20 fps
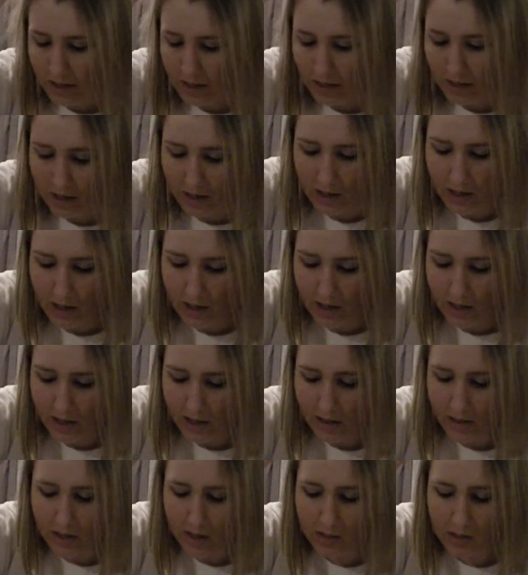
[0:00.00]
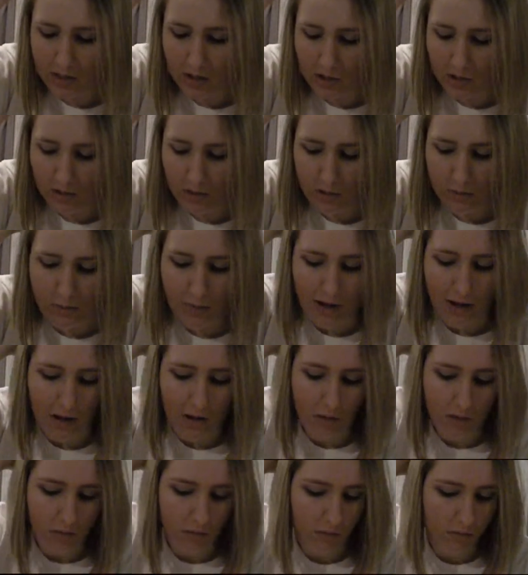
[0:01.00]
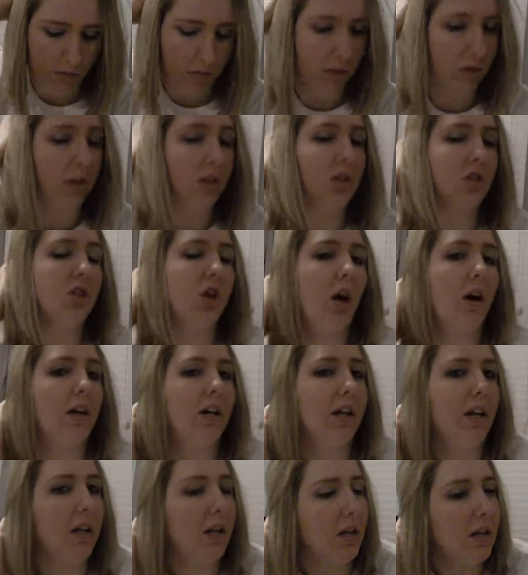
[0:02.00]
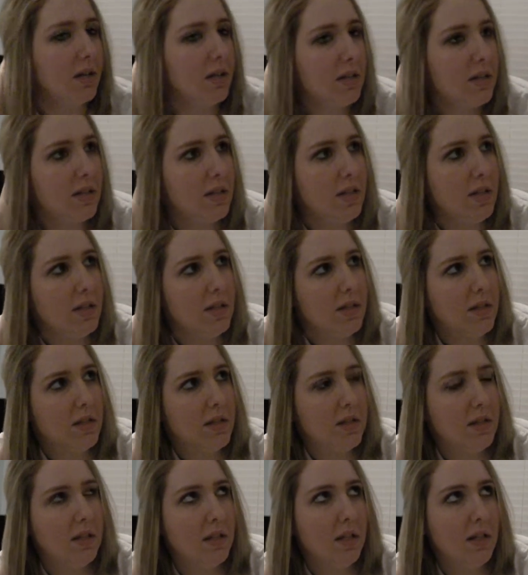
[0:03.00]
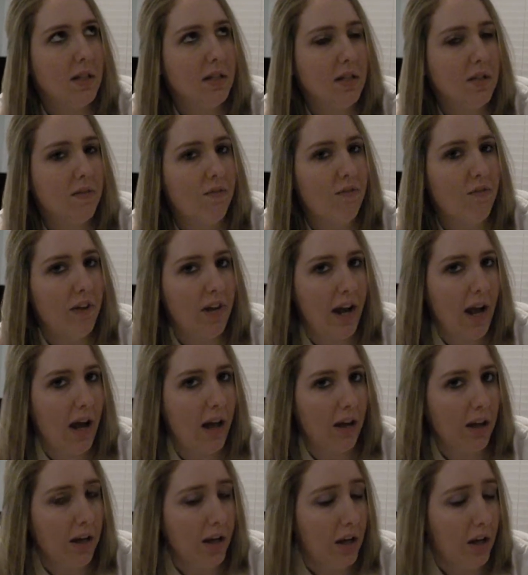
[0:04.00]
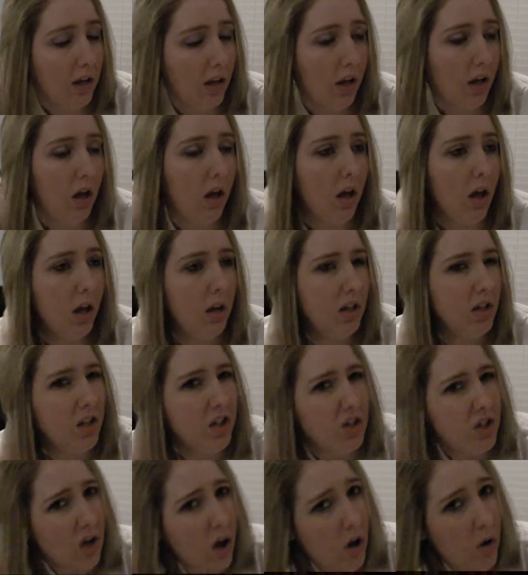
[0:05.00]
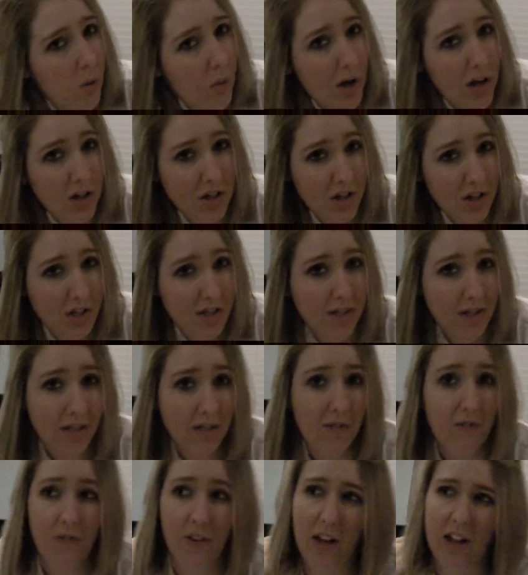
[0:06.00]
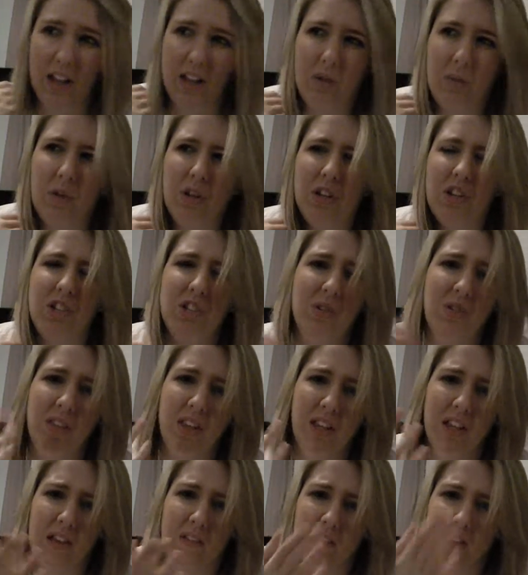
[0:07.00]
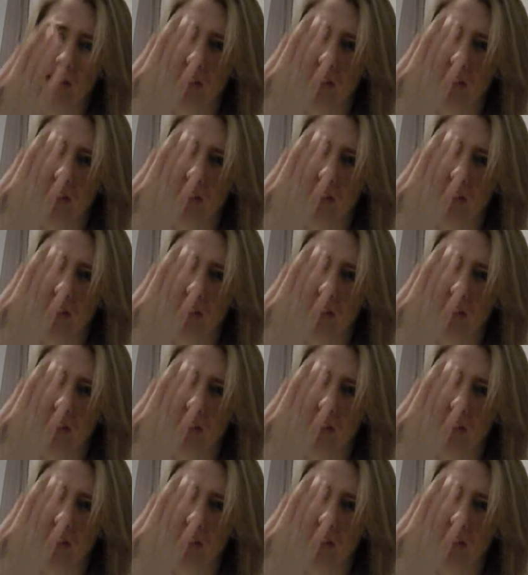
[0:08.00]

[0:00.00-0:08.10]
that I got. They talked about the shocking season finale. Did y'all watch the season finale? What did you think